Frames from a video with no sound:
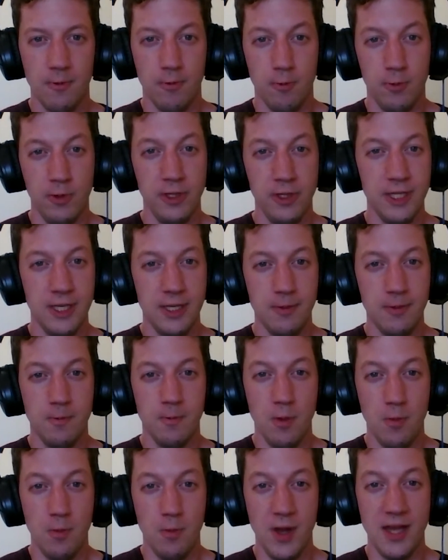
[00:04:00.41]
really
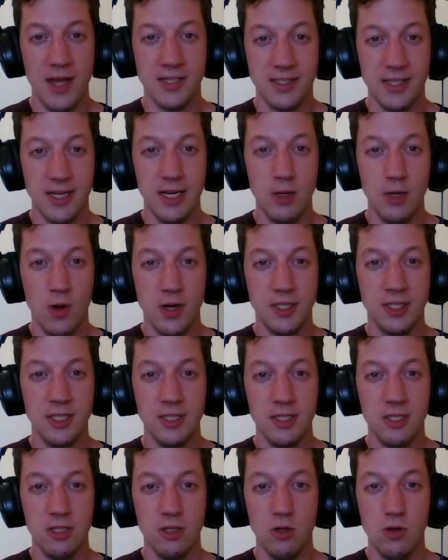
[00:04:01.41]
the best anyone
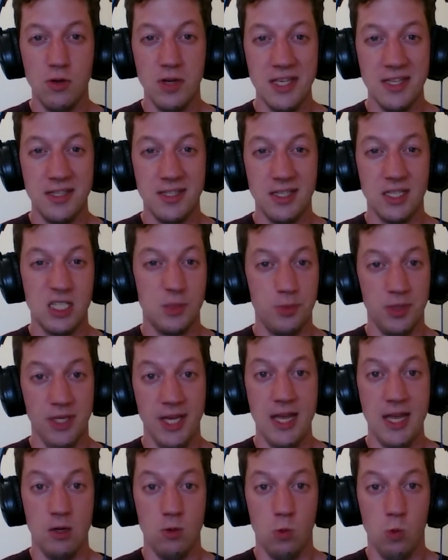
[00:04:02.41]
can do is
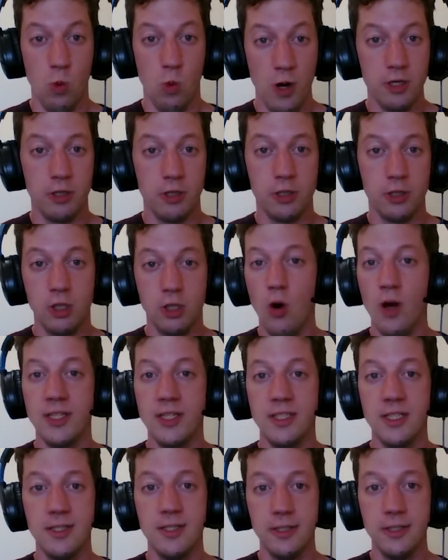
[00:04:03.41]
explain what you're going
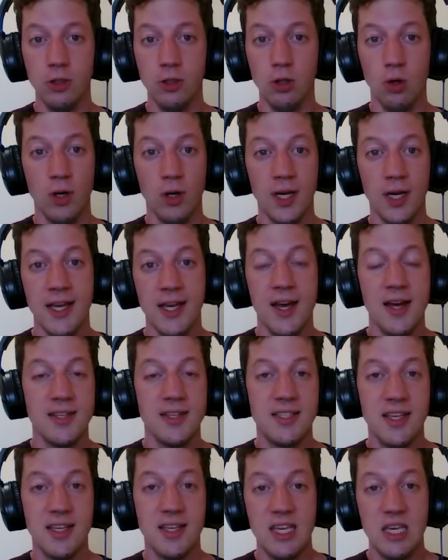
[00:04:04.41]
to do
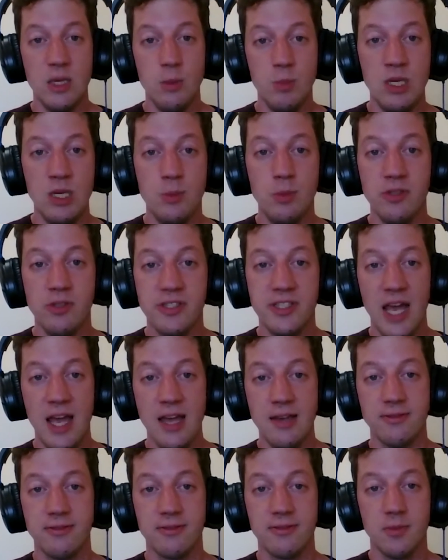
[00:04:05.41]
to keep people
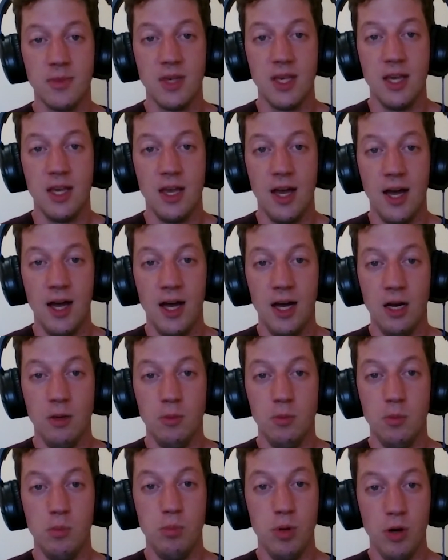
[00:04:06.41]
safe, uh,
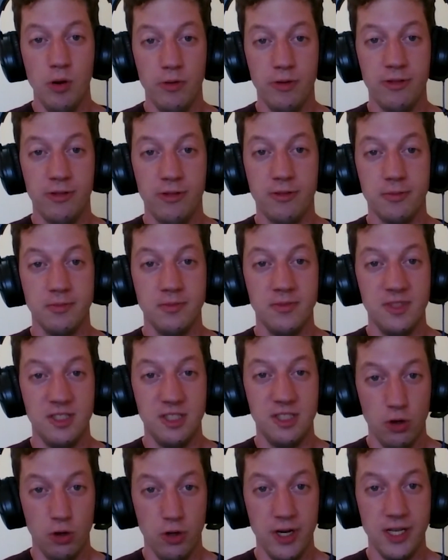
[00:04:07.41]
both
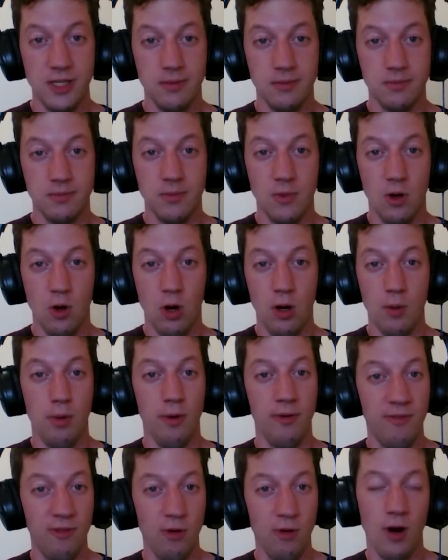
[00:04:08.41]
during or
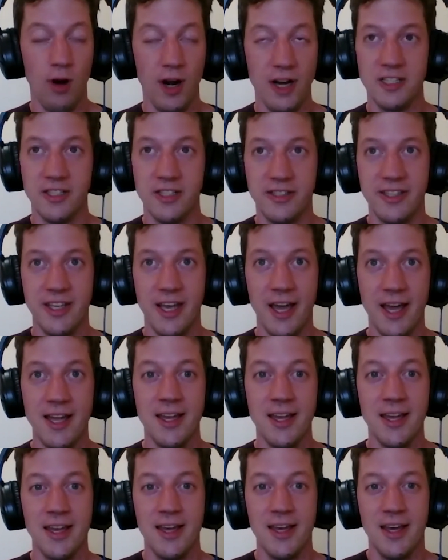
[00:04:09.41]
before, I should say,
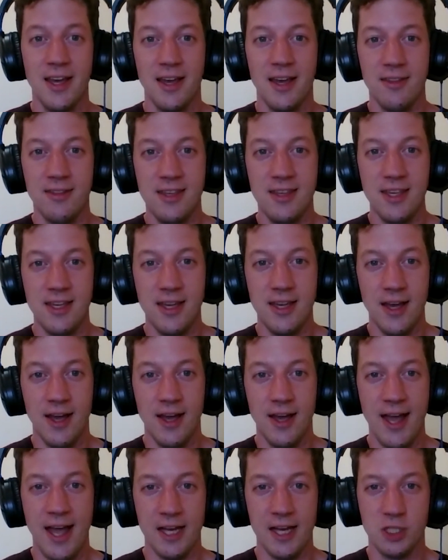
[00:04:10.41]
the uh,
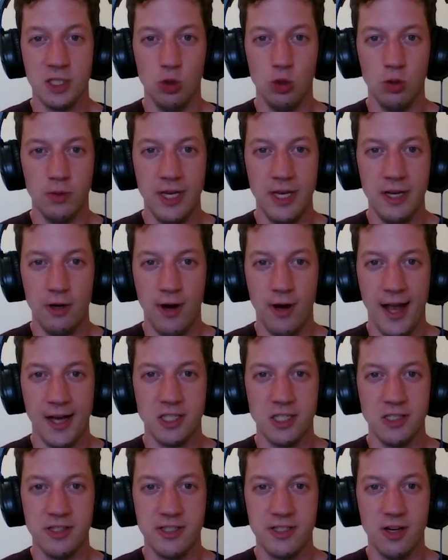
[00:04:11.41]
actual
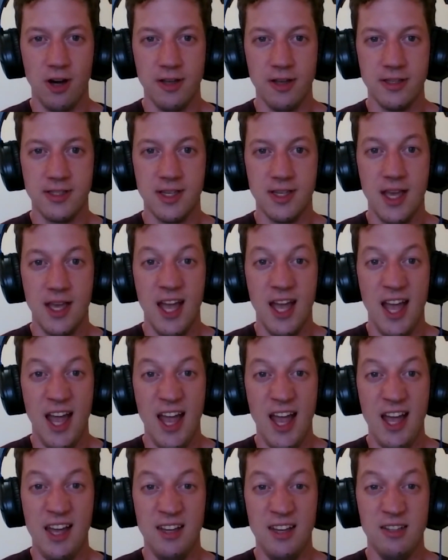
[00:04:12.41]
interaction starts
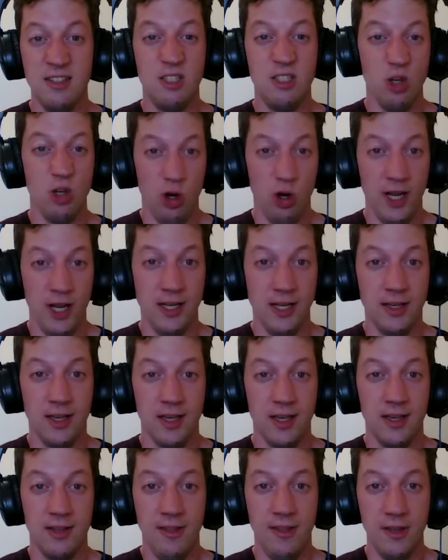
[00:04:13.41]
and during
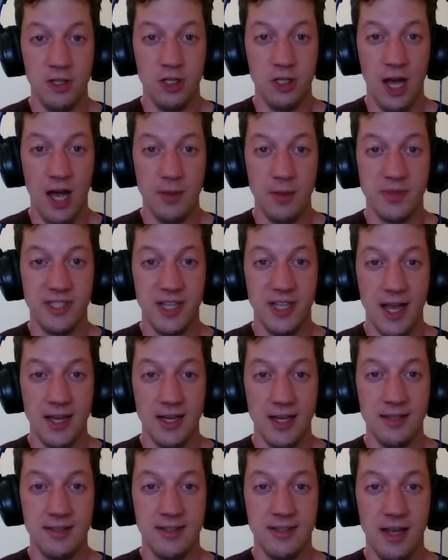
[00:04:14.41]
the job site
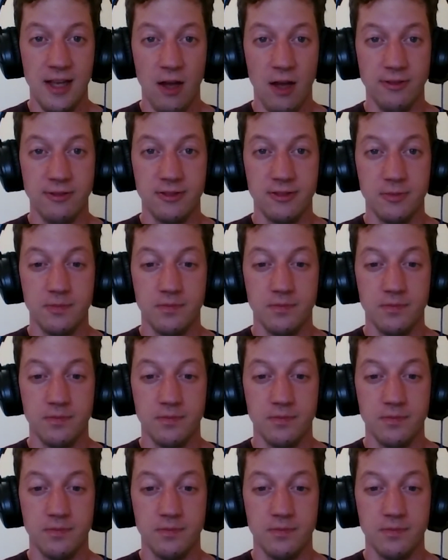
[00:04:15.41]
itself.